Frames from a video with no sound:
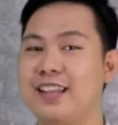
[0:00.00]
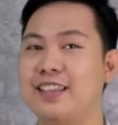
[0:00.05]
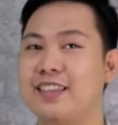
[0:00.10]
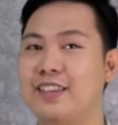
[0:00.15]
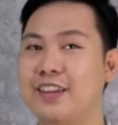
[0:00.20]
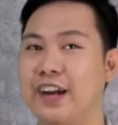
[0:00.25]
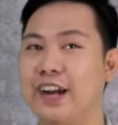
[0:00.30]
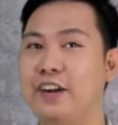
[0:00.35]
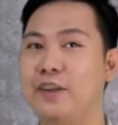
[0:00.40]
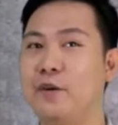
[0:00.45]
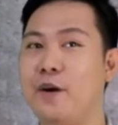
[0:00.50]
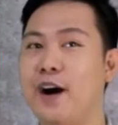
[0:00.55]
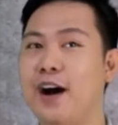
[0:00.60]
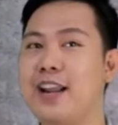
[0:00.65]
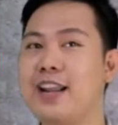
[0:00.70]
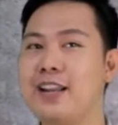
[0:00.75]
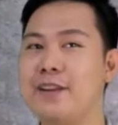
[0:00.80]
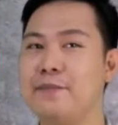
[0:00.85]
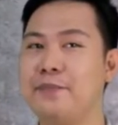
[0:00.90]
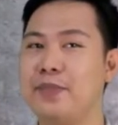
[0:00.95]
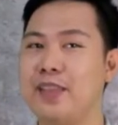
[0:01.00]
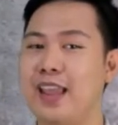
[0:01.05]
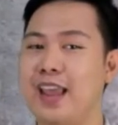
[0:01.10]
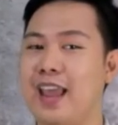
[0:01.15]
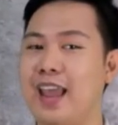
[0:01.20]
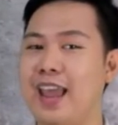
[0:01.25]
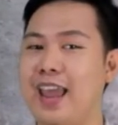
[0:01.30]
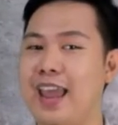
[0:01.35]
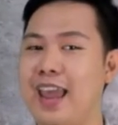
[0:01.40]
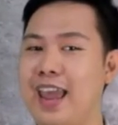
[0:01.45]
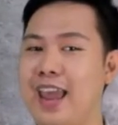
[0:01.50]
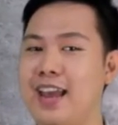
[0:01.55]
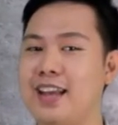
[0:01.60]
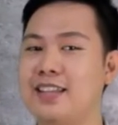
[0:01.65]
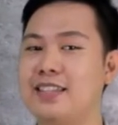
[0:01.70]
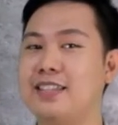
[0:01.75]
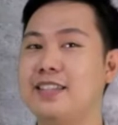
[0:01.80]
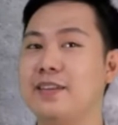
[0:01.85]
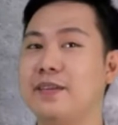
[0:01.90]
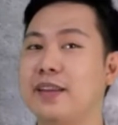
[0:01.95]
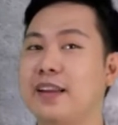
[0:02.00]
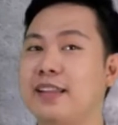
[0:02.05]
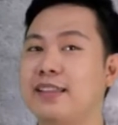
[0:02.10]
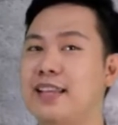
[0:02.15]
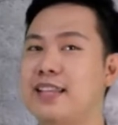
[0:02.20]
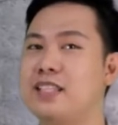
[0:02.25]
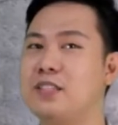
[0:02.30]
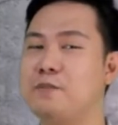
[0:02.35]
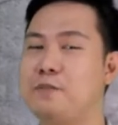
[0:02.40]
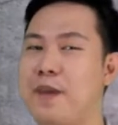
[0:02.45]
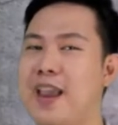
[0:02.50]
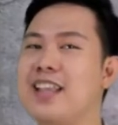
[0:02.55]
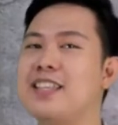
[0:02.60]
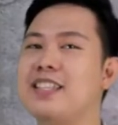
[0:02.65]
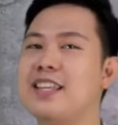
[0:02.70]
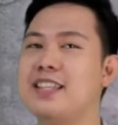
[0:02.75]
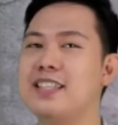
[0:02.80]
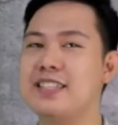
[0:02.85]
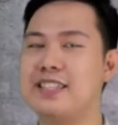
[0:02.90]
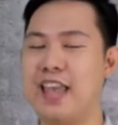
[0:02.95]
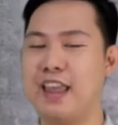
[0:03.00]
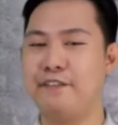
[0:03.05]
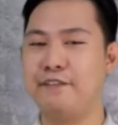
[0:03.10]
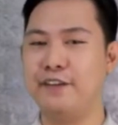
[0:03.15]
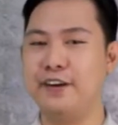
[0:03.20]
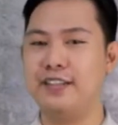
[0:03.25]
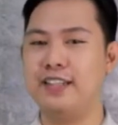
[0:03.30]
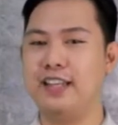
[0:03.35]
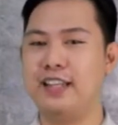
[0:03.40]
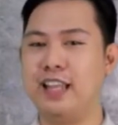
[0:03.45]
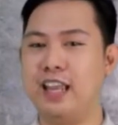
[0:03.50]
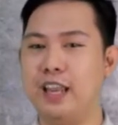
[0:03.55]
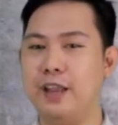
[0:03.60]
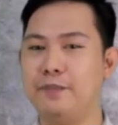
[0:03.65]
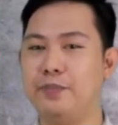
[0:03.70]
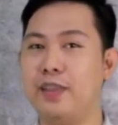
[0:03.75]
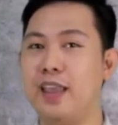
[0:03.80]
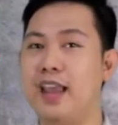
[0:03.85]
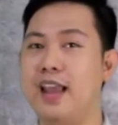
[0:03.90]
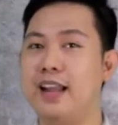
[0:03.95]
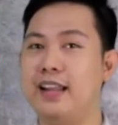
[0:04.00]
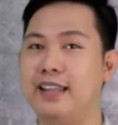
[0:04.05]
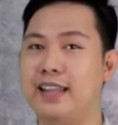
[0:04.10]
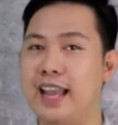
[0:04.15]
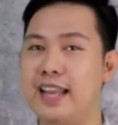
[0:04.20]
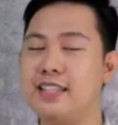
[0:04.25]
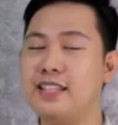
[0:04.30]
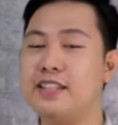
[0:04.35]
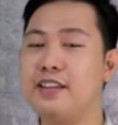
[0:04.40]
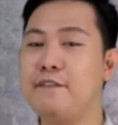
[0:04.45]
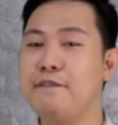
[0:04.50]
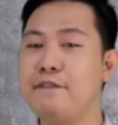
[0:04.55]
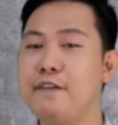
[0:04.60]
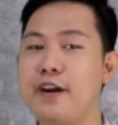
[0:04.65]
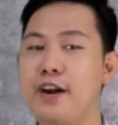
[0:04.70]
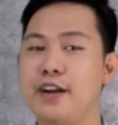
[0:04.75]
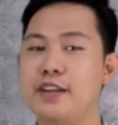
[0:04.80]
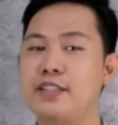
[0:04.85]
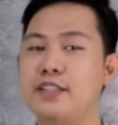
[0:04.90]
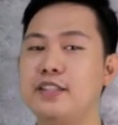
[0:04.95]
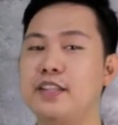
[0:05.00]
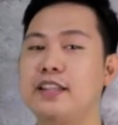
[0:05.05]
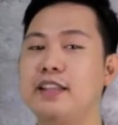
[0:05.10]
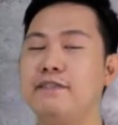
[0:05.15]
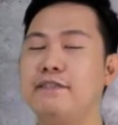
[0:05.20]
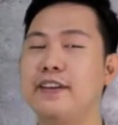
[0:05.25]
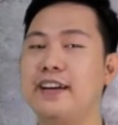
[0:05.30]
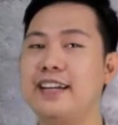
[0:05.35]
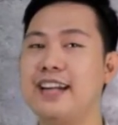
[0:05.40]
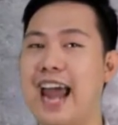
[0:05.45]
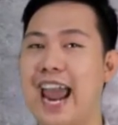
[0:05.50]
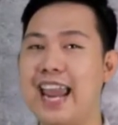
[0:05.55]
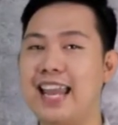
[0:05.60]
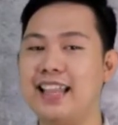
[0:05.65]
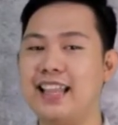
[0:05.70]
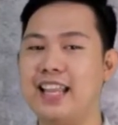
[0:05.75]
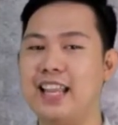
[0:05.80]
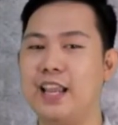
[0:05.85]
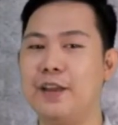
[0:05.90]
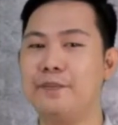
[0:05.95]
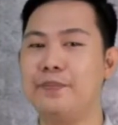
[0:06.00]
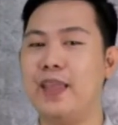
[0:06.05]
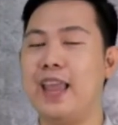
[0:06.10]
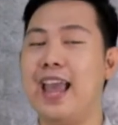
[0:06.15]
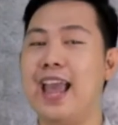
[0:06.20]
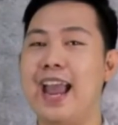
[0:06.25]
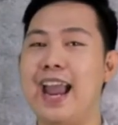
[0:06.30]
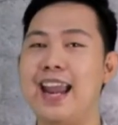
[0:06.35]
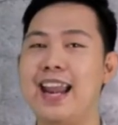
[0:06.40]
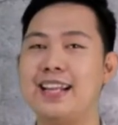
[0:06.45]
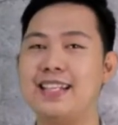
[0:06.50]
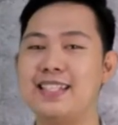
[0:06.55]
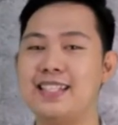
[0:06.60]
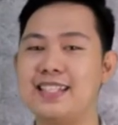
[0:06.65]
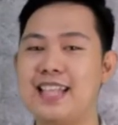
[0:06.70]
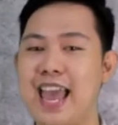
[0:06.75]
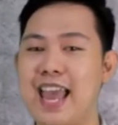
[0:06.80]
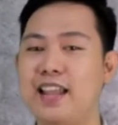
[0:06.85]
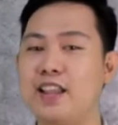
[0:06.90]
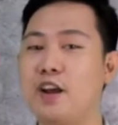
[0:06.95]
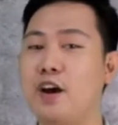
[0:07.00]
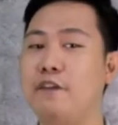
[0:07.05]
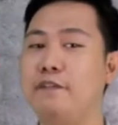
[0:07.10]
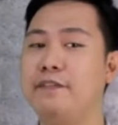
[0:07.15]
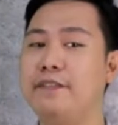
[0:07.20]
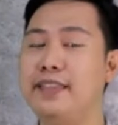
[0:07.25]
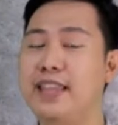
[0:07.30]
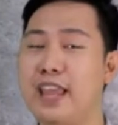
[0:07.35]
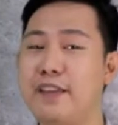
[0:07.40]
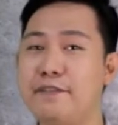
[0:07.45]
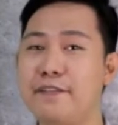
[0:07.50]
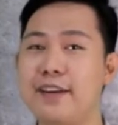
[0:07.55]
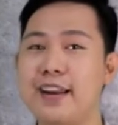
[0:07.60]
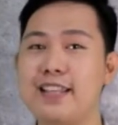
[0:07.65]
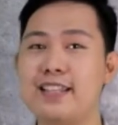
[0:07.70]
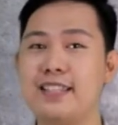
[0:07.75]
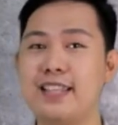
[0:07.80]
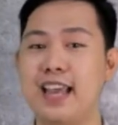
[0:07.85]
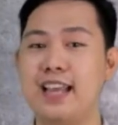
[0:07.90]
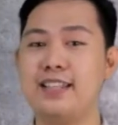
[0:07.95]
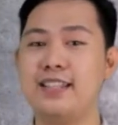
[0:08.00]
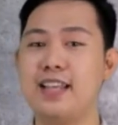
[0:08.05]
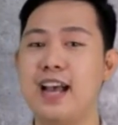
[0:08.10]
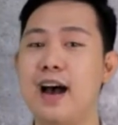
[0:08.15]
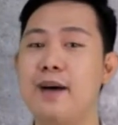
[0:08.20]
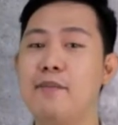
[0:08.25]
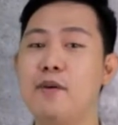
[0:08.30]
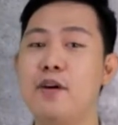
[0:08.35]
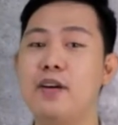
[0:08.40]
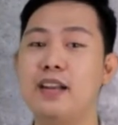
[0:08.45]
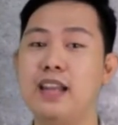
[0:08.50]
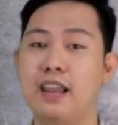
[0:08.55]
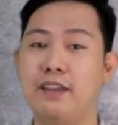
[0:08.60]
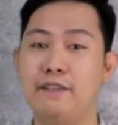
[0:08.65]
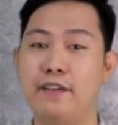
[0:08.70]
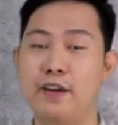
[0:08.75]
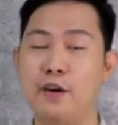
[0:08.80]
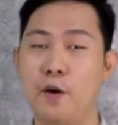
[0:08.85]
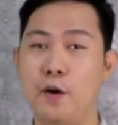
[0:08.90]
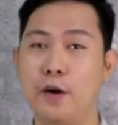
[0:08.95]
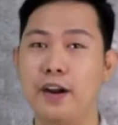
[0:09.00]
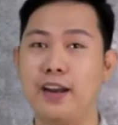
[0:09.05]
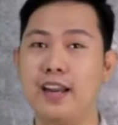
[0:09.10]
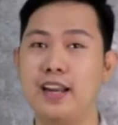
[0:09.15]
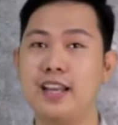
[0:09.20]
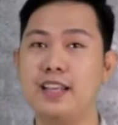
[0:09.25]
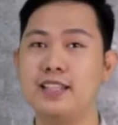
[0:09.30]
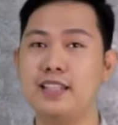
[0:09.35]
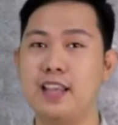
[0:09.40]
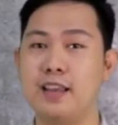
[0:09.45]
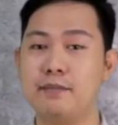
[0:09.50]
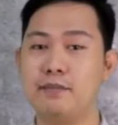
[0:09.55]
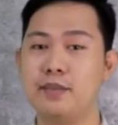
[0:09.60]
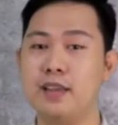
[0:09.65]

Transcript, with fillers: Third one is the species diversity. This refers to the variety and extent of differences among living organisms.